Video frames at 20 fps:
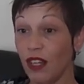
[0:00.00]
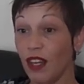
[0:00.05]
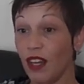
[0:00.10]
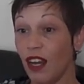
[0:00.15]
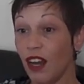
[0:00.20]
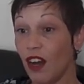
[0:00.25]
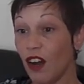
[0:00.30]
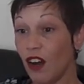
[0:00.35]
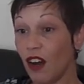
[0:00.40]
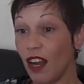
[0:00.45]

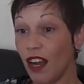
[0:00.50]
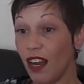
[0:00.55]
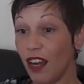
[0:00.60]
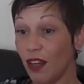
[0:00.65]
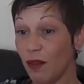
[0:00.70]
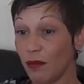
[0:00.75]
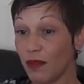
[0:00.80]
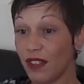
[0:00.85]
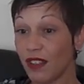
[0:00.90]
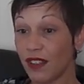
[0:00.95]
I
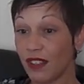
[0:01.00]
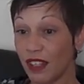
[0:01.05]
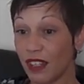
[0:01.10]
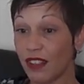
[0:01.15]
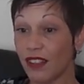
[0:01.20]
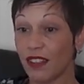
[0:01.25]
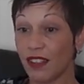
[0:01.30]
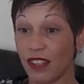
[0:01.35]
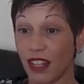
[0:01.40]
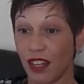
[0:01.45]
am sick
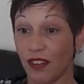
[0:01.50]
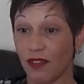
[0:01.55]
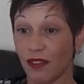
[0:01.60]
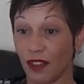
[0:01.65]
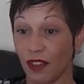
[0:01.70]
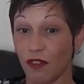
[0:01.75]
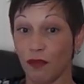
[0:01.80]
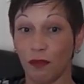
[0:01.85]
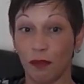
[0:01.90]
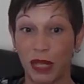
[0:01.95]
to death
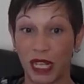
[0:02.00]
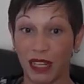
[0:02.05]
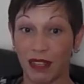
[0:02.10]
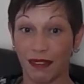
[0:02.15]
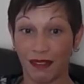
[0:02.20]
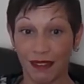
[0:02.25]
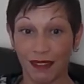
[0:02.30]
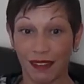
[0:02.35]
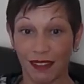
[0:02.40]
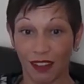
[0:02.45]
of
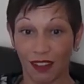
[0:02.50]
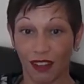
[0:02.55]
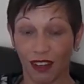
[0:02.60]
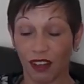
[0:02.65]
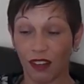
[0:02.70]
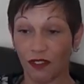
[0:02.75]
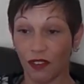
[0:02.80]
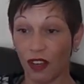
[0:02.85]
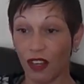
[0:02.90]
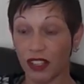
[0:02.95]
beans.
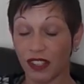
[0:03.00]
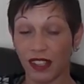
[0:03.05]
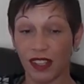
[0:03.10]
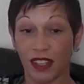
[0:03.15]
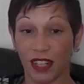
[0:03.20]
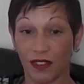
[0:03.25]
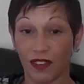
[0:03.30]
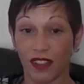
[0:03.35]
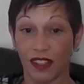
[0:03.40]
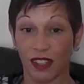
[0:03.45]
If I see
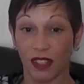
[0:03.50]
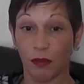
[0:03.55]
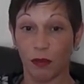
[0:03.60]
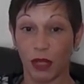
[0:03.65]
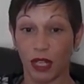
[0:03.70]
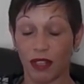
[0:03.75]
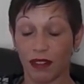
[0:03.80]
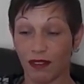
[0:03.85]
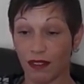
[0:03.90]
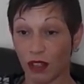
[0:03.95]
another tin of
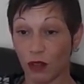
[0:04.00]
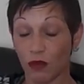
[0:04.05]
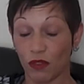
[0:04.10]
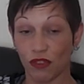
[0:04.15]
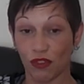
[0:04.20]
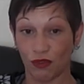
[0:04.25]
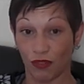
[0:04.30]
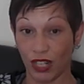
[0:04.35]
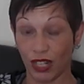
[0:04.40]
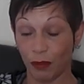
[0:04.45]
beans, I'll
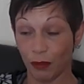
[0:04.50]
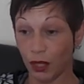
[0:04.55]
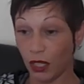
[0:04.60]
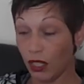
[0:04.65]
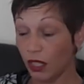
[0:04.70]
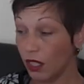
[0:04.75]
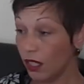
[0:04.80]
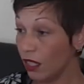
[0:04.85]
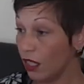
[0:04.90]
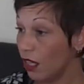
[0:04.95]
scream.
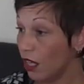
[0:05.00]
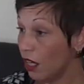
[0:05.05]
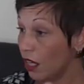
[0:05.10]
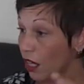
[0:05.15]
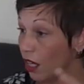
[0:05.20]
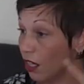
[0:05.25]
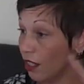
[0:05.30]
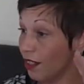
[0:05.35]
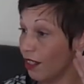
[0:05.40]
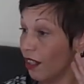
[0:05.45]

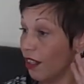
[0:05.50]
And